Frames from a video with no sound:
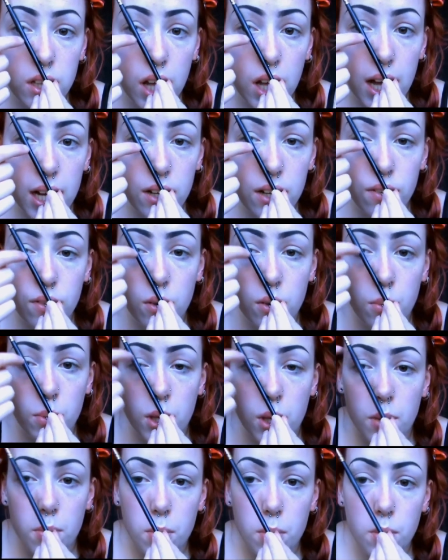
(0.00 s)
line of your
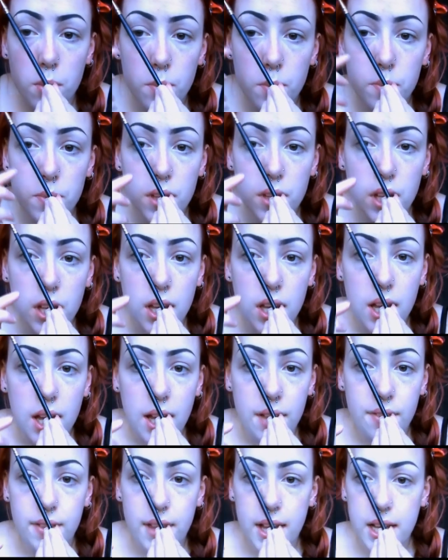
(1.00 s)
pupil,
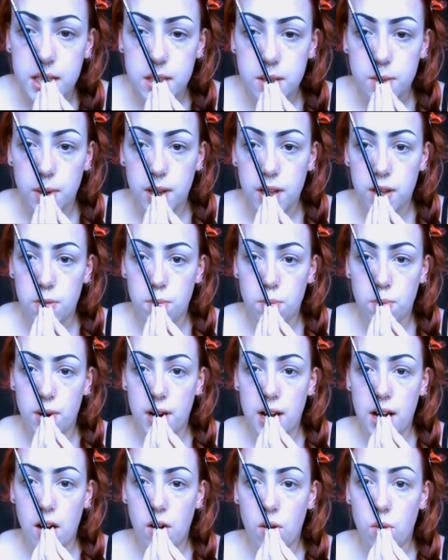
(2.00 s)
and that's where your
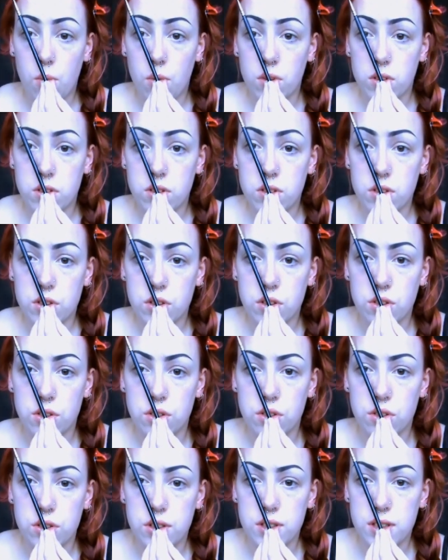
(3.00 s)
brow wants
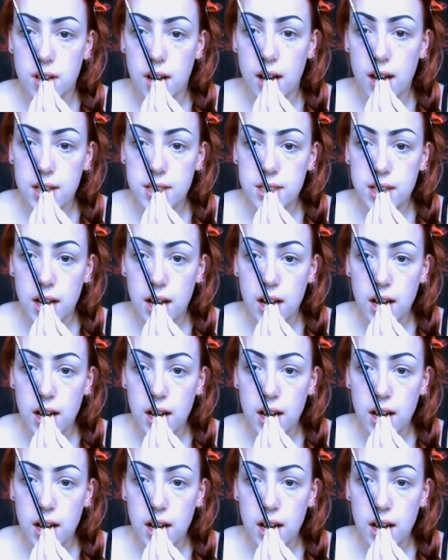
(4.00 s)
to start to